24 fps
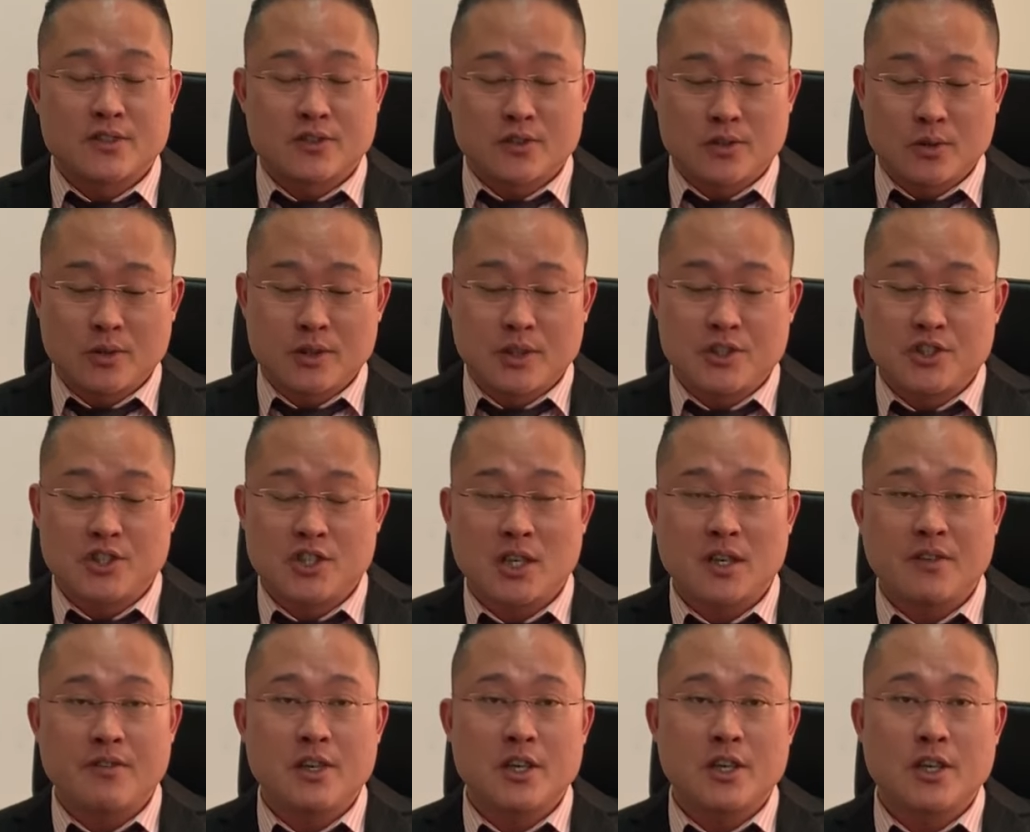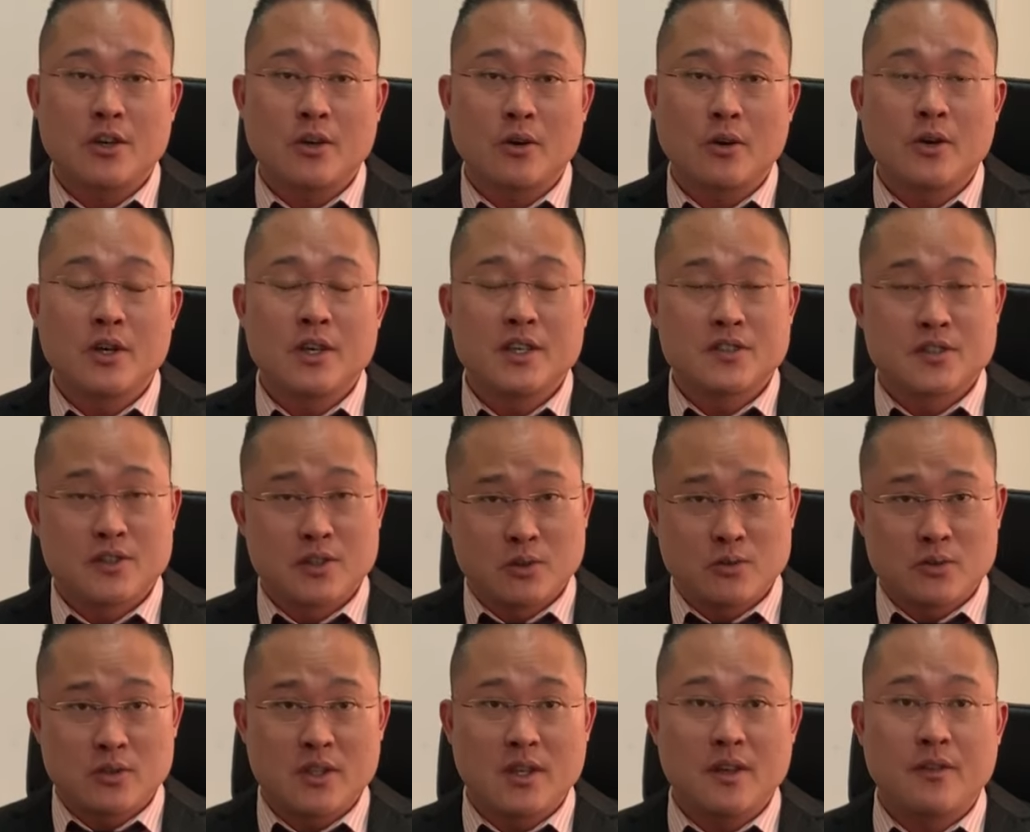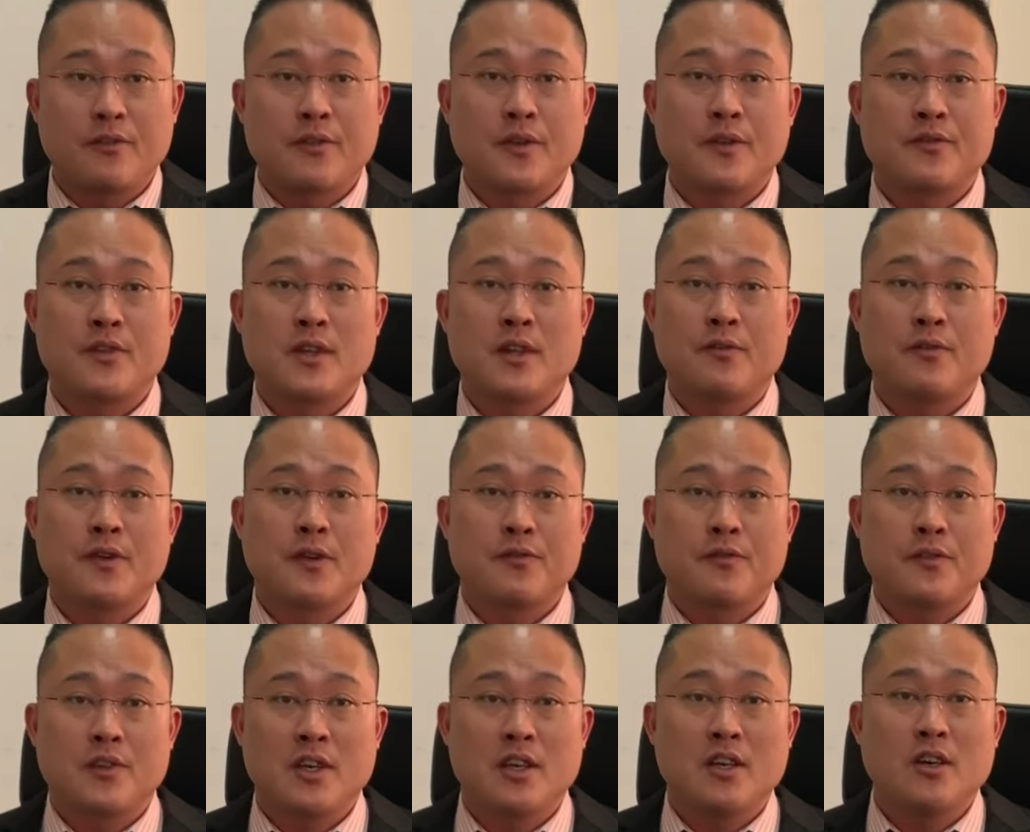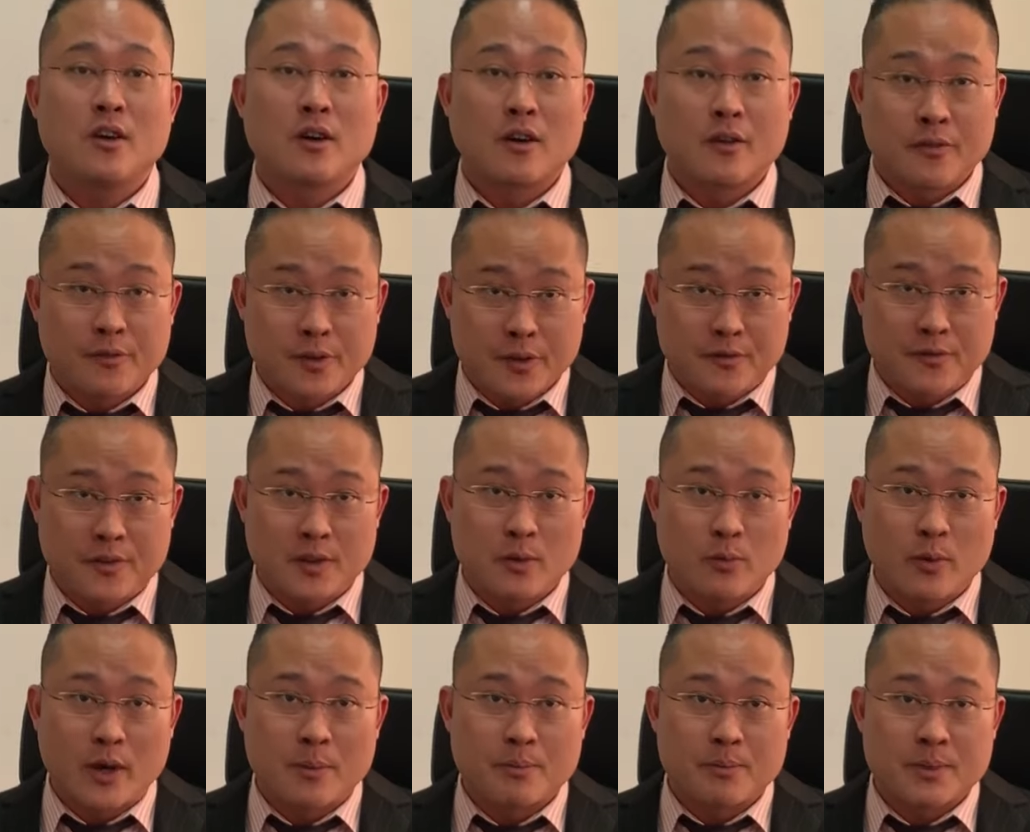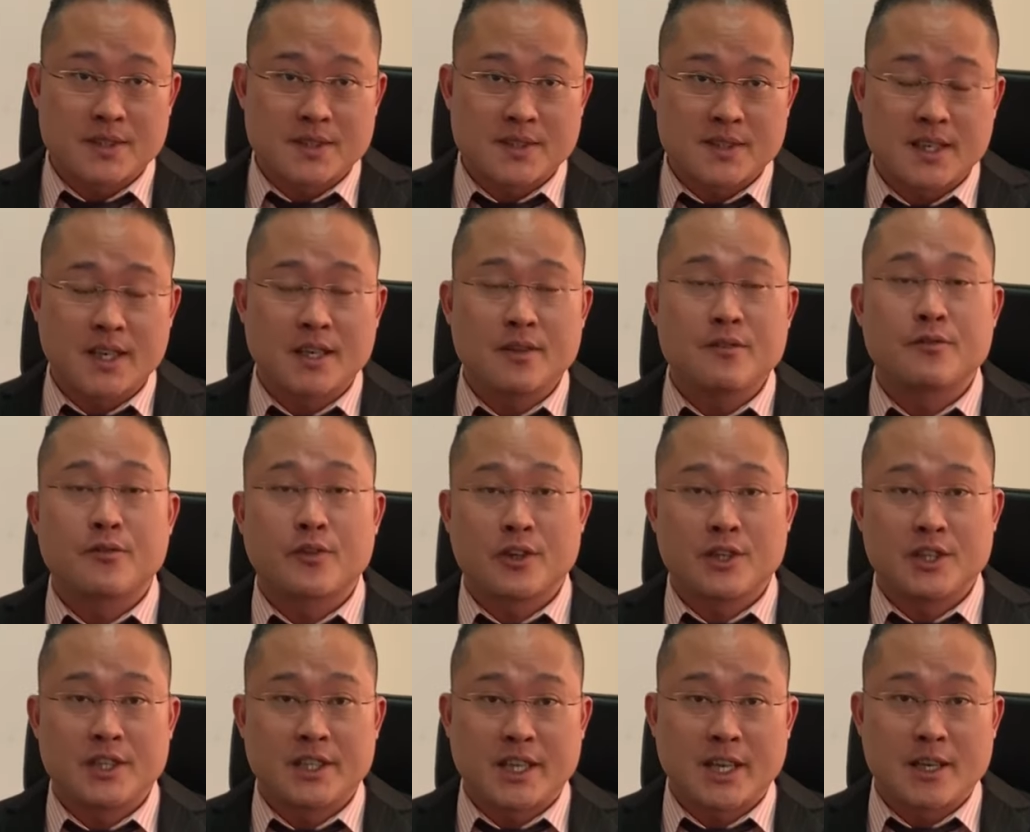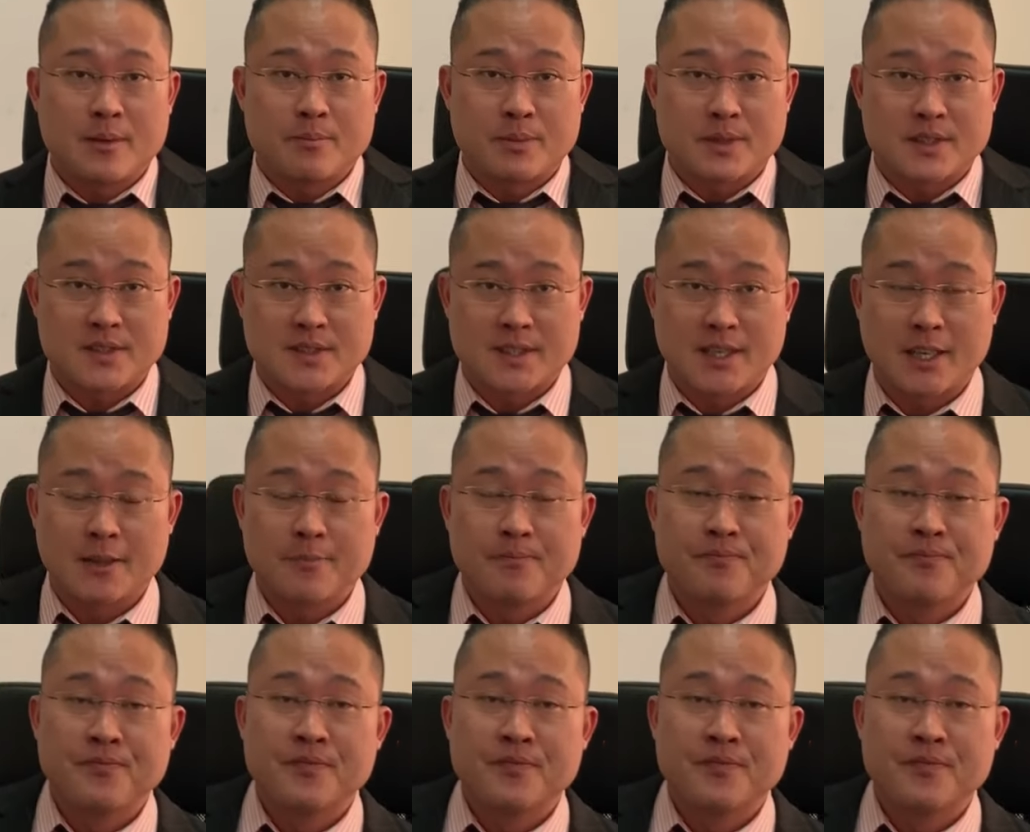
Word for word: So the JV co is usually 50-50 or 51%, 49%.